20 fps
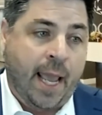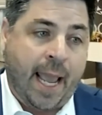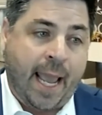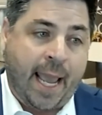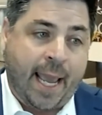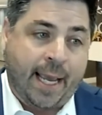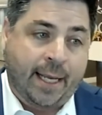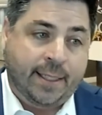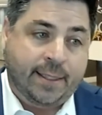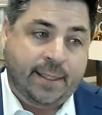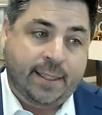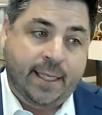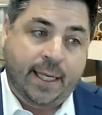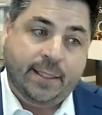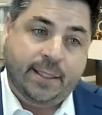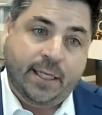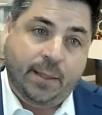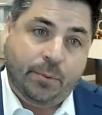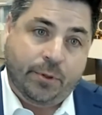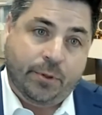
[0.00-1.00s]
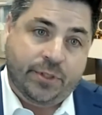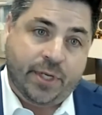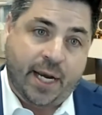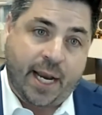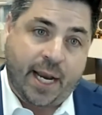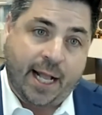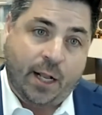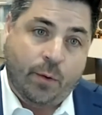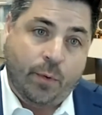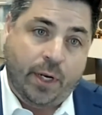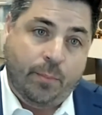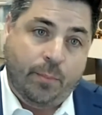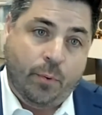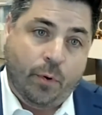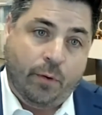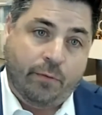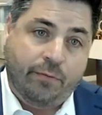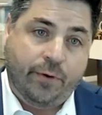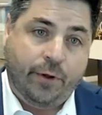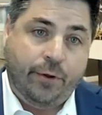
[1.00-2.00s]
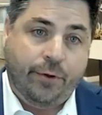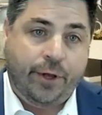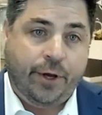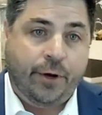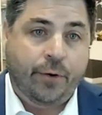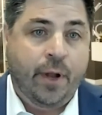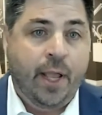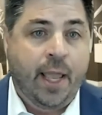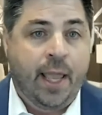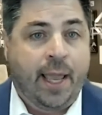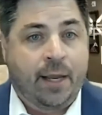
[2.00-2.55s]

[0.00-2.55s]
a 60% equity portfolio